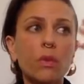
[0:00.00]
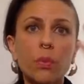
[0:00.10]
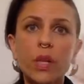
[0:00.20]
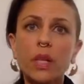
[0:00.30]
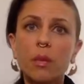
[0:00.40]

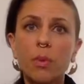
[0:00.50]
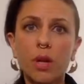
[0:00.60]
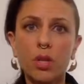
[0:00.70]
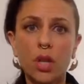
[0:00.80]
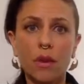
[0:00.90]
to really
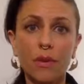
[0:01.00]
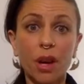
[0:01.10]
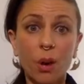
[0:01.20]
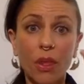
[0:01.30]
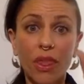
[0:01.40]
brush it off
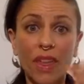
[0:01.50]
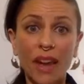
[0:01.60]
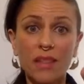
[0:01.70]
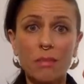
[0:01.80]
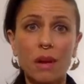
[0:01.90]
and go,
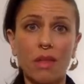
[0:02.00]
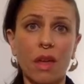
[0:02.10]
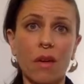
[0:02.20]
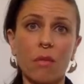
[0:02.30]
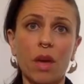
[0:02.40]
that's about
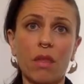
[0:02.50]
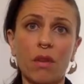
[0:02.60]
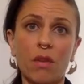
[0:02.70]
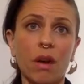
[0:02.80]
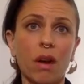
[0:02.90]
them and
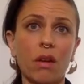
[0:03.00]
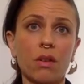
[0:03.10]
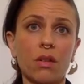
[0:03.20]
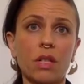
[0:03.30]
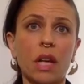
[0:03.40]
they're not
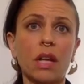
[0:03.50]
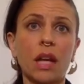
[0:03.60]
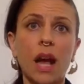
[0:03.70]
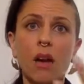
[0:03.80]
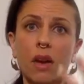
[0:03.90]

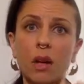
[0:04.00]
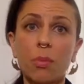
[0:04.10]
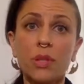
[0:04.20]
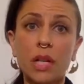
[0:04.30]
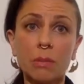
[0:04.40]
understanding. How can
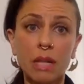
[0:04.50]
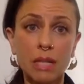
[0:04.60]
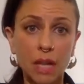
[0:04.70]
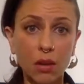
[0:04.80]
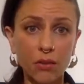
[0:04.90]
I protect
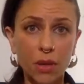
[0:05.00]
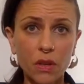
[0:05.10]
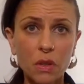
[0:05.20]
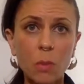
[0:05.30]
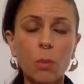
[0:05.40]
myself
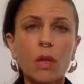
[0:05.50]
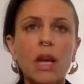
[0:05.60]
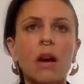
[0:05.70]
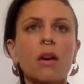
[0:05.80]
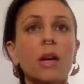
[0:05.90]
in this
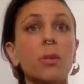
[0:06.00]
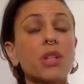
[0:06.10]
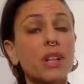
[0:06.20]
moment? How can I